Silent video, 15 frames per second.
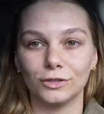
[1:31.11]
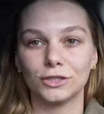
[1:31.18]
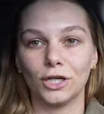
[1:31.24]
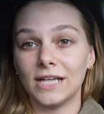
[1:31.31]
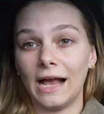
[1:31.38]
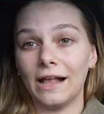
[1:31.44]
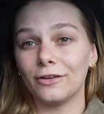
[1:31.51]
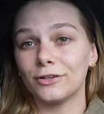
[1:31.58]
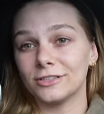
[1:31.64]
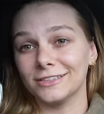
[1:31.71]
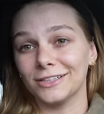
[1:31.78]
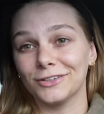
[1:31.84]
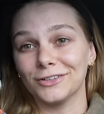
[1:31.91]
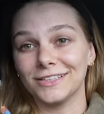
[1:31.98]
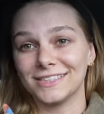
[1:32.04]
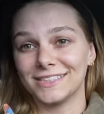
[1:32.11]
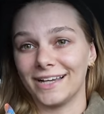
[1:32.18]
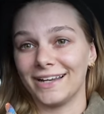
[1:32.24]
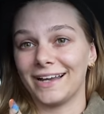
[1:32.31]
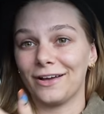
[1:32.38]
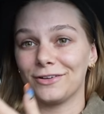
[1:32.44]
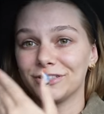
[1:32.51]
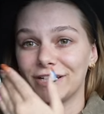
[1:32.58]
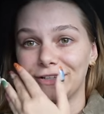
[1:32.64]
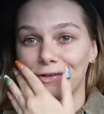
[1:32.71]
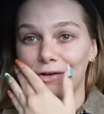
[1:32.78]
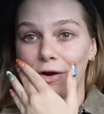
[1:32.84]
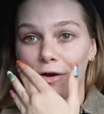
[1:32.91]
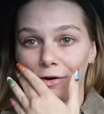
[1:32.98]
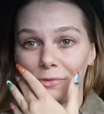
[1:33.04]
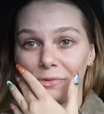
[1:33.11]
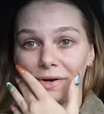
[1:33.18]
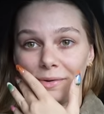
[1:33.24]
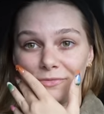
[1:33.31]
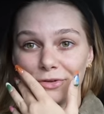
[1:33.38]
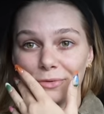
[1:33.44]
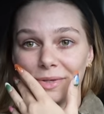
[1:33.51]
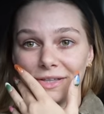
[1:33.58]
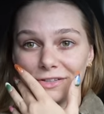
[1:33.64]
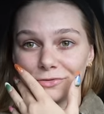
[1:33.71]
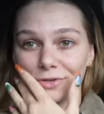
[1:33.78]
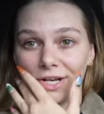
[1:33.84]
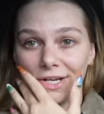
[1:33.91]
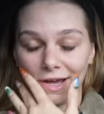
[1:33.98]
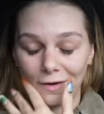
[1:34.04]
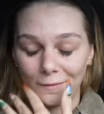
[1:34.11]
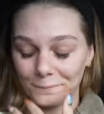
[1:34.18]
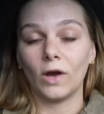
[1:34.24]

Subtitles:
So Tyler's literally standing outside of the car when I'm filming this right now.